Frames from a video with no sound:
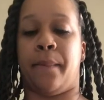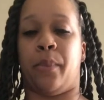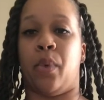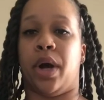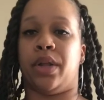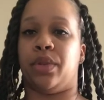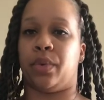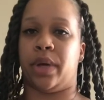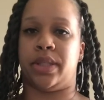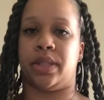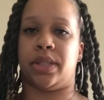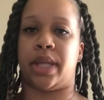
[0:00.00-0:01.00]
One of the
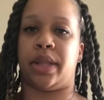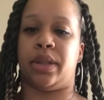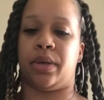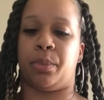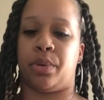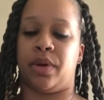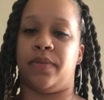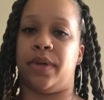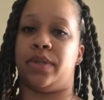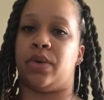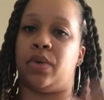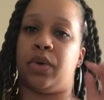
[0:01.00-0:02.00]
reasons that the
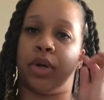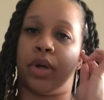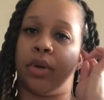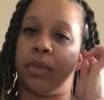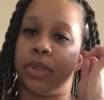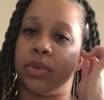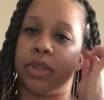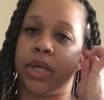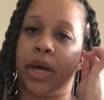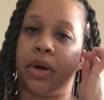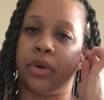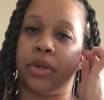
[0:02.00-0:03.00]
previous owner, which was an
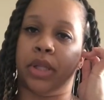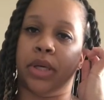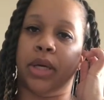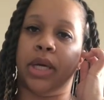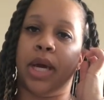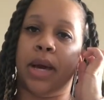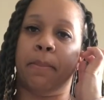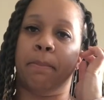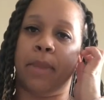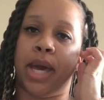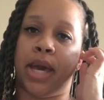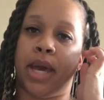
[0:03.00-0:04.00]
elderly
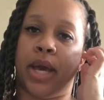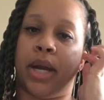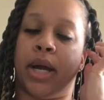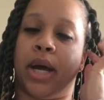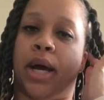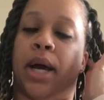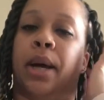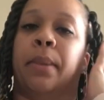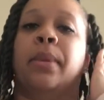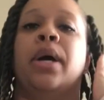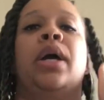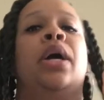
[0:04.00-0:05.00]
man,
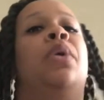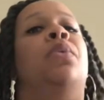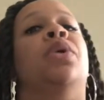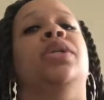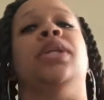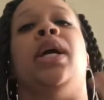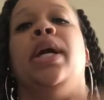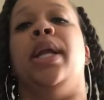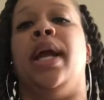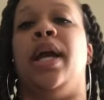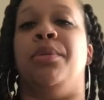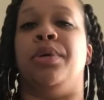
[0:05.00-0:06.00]
was
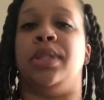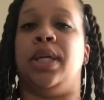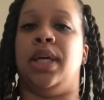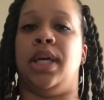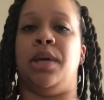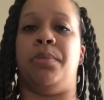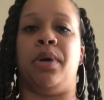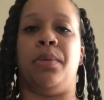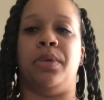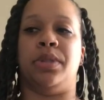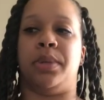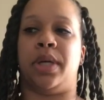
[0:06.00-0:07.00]
unable to keep him
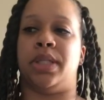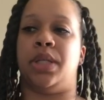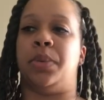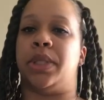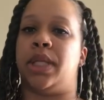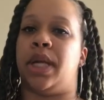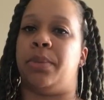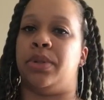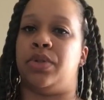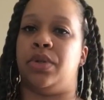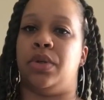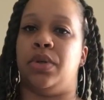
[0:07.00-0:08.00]
was because he wasn't able
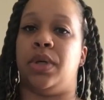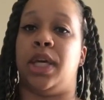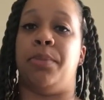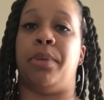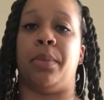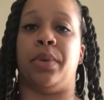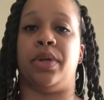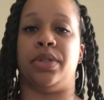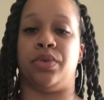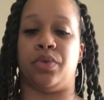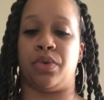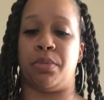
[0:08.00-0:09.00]
to keep up with his
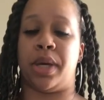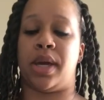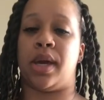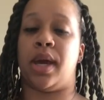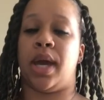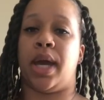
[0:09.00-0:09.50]
grooming.